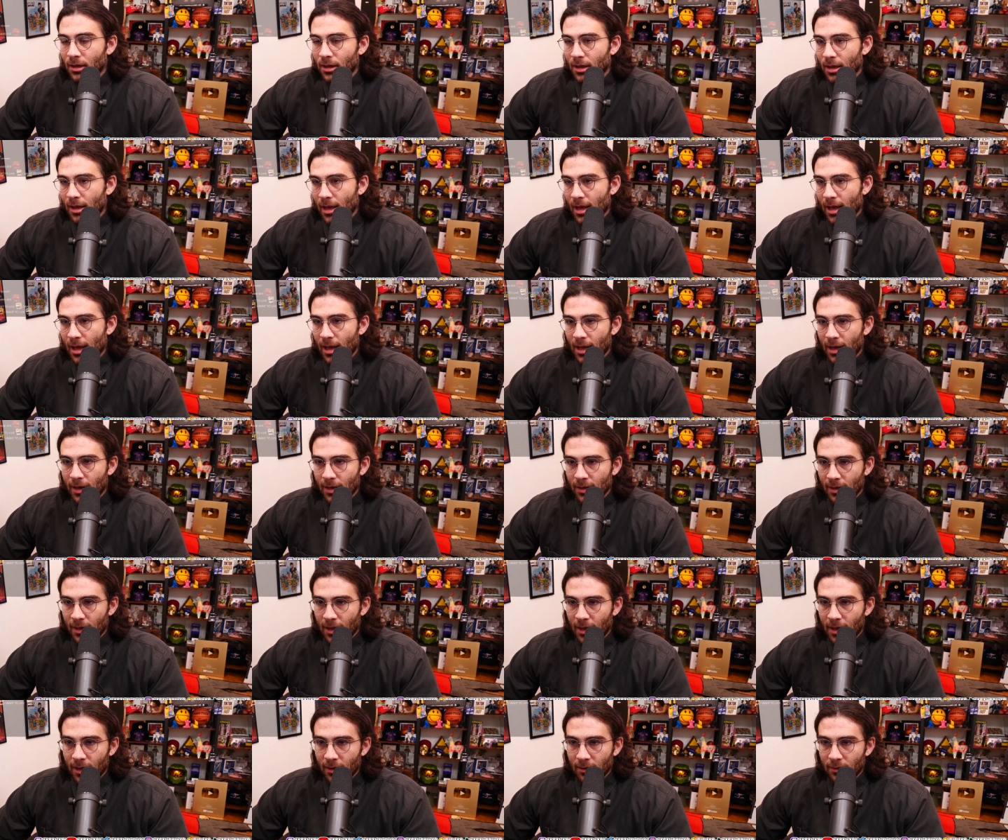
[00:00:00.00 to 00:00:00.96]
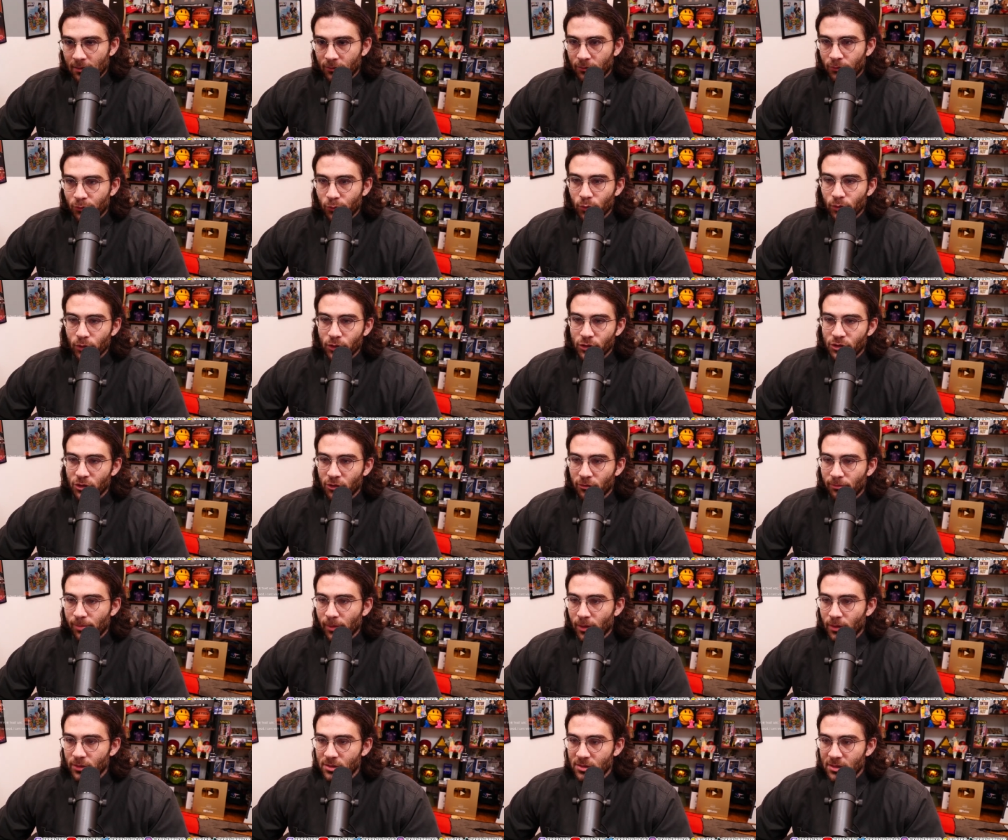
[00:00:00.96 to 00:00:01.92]
and, and Foolish have
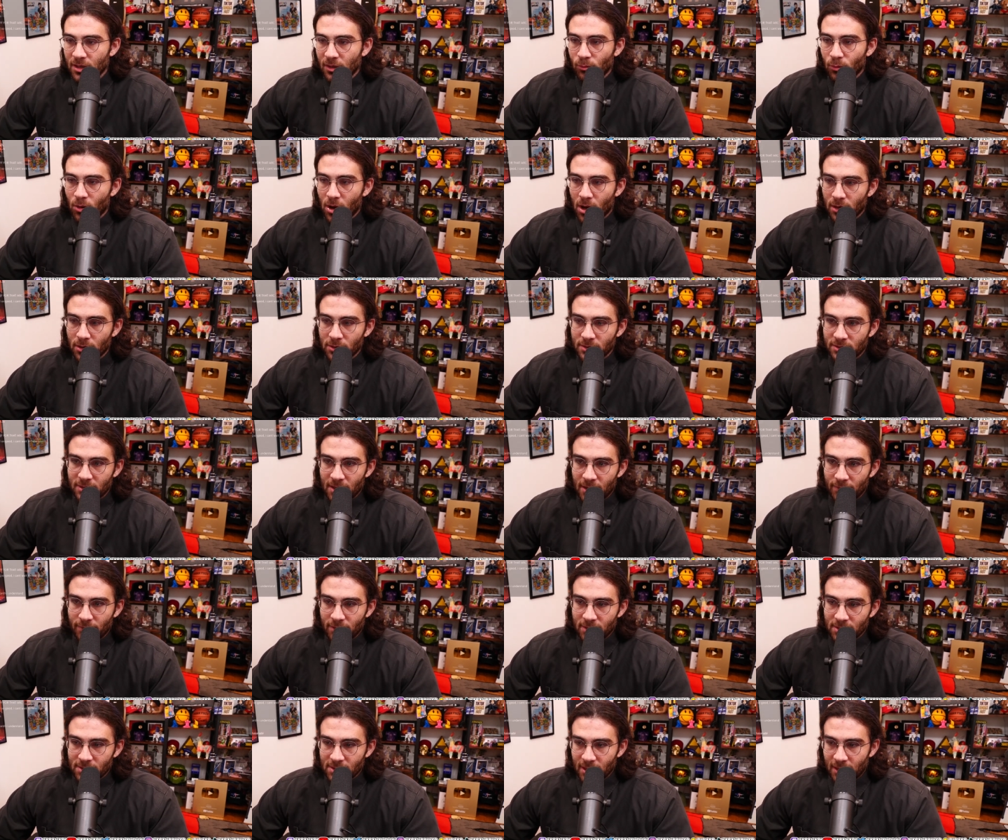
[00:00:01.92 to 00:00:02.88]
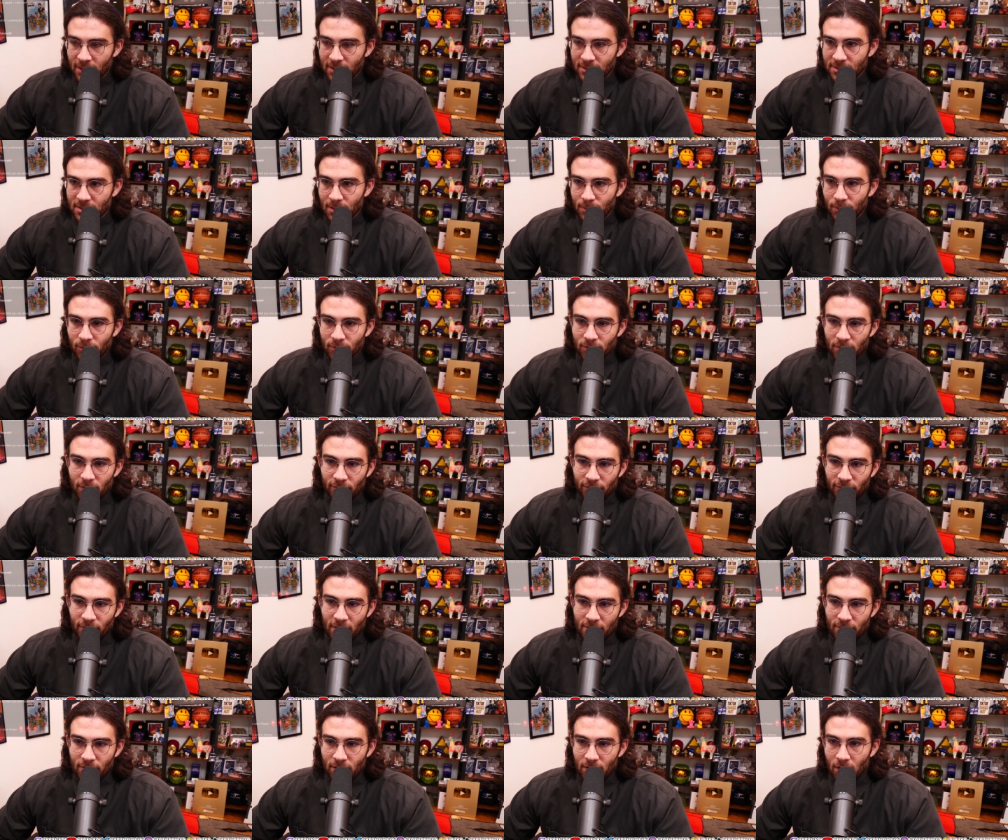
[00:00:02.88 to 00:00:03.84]
both said Water seven is like some of their
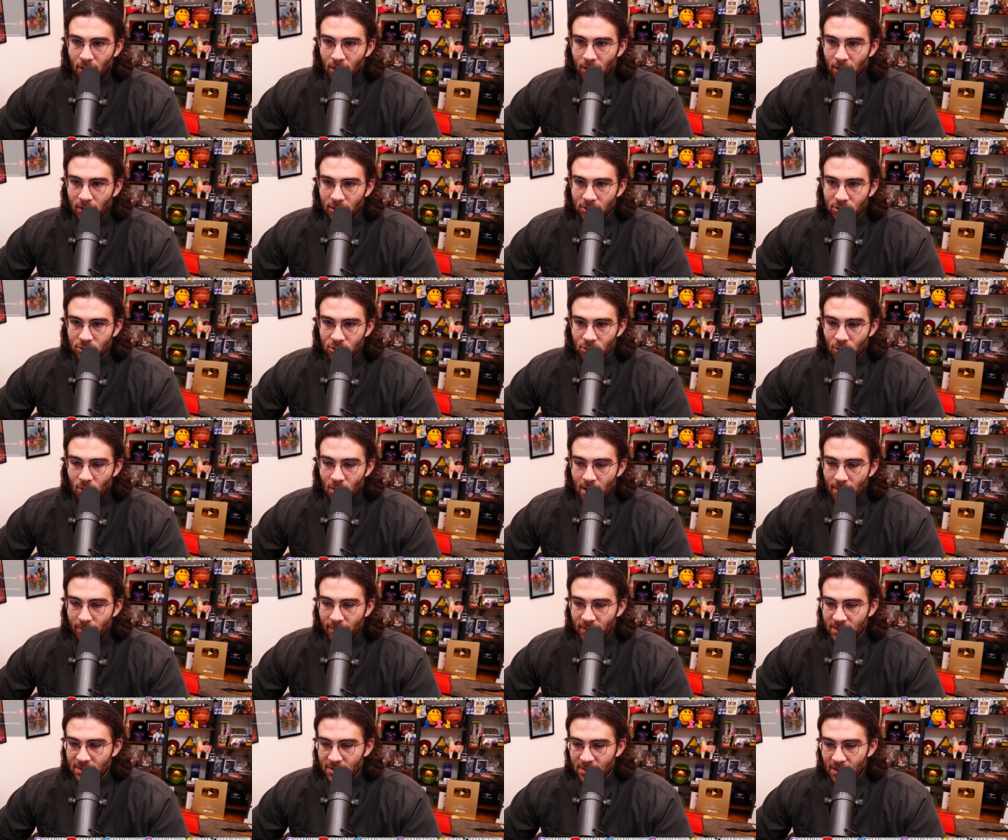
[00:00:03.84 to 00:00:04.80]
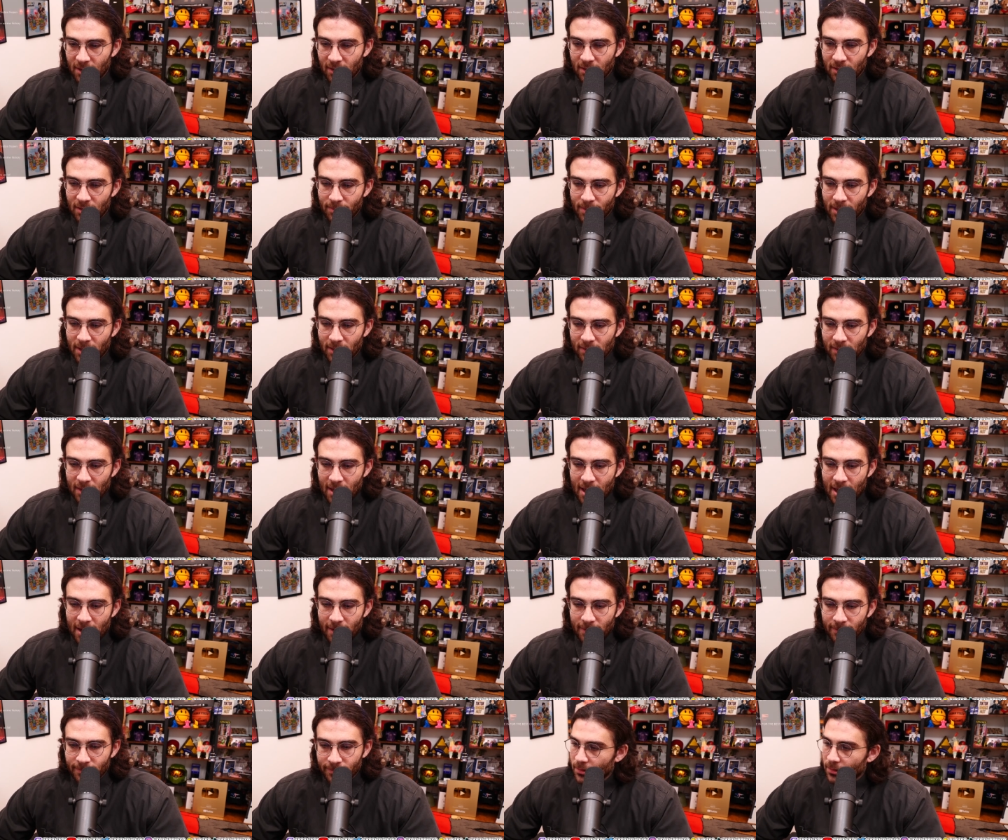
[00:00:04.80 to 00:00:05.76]
favorite arcs. So I'm excited about
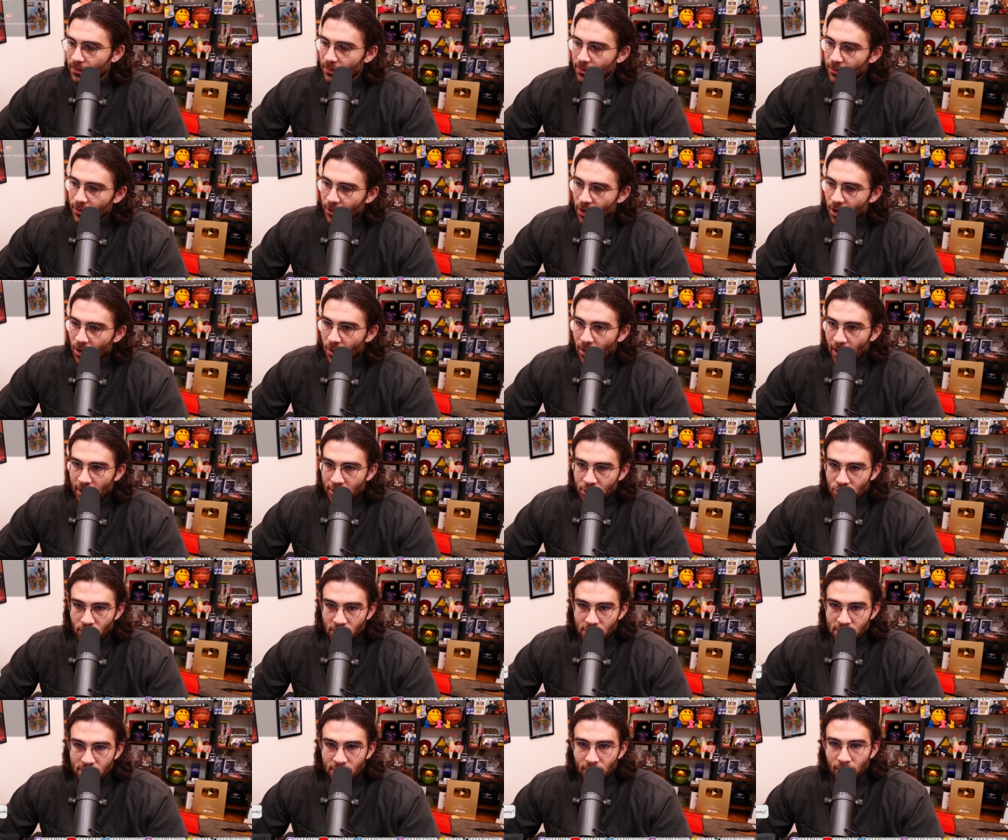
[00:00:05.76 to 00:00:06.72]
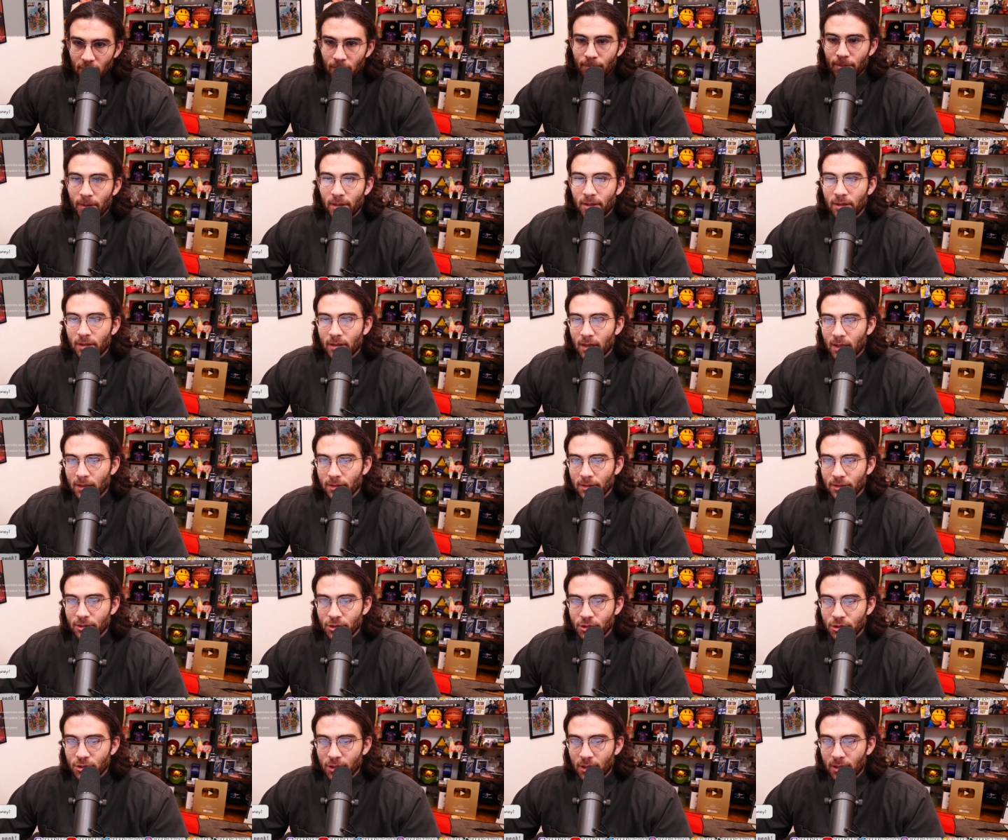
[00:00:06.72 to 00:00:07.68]
that. You know, I trust their opinion on
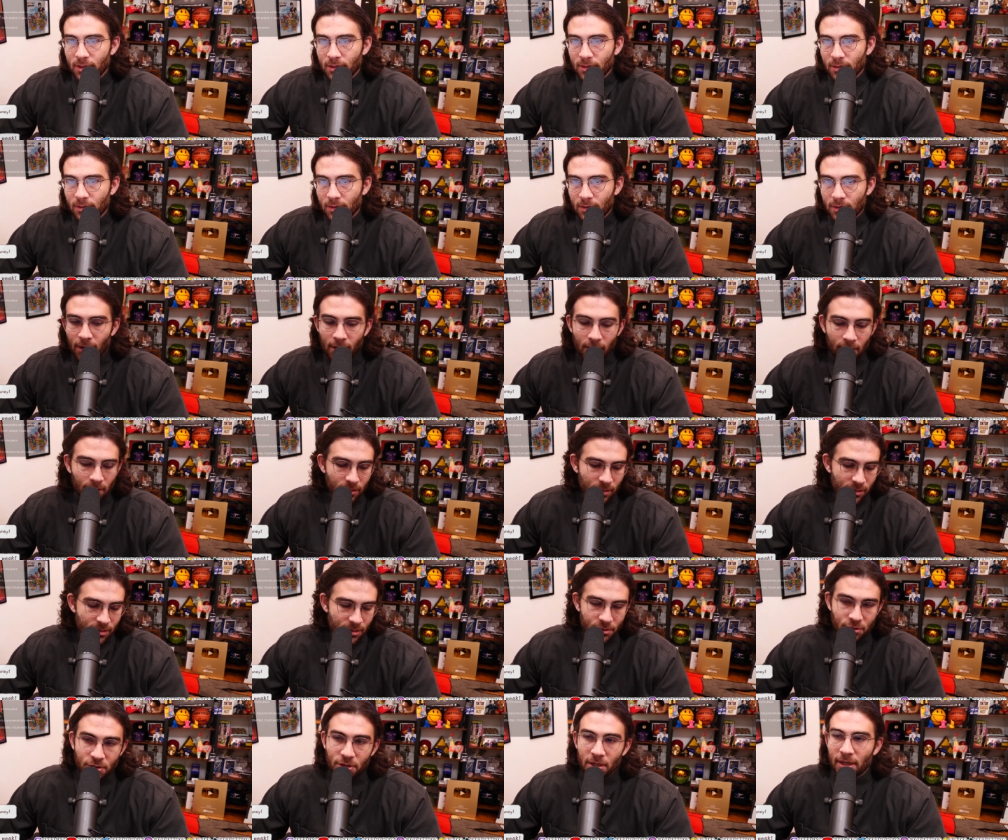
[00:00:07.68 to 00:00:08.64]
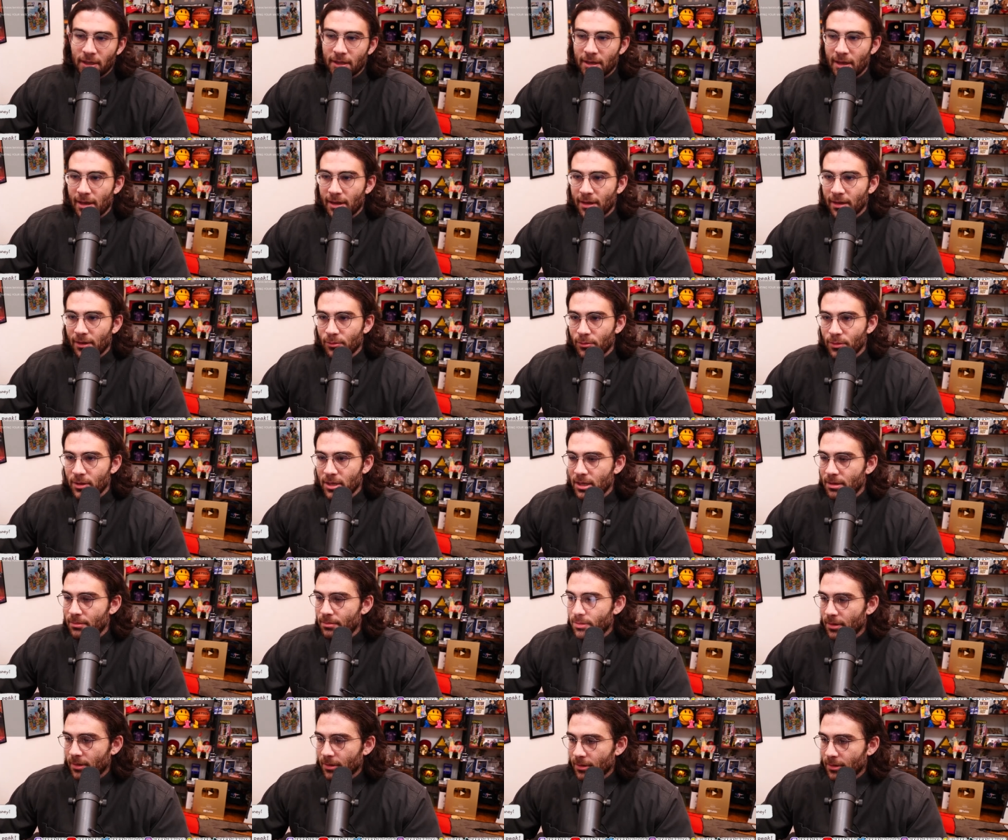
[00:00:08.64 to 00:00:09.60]
this shit. Carl is a gigantic weeb.